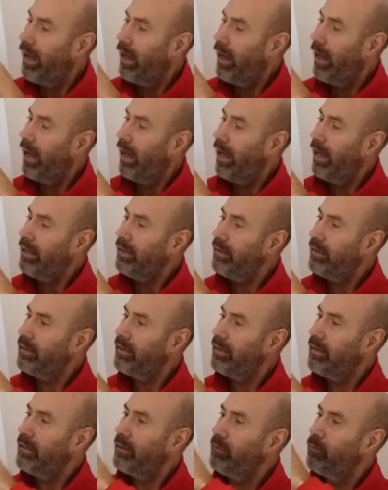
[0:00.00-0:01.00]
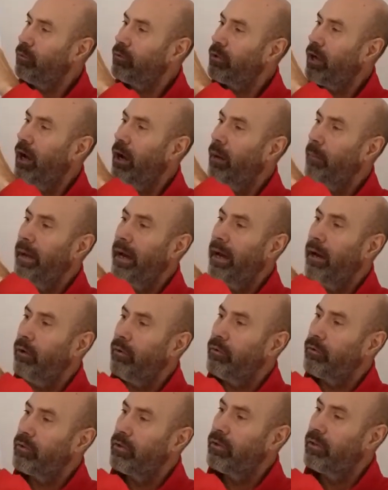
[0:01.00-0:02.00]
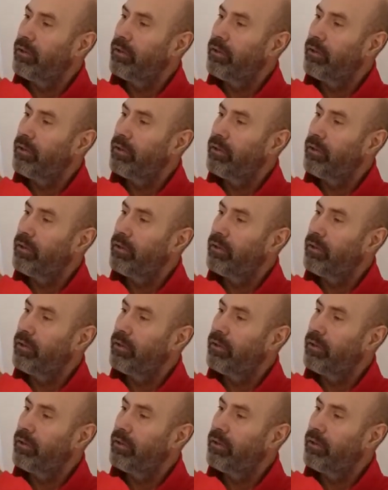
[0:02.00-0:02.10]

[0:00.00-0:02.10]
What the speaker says: and it will come out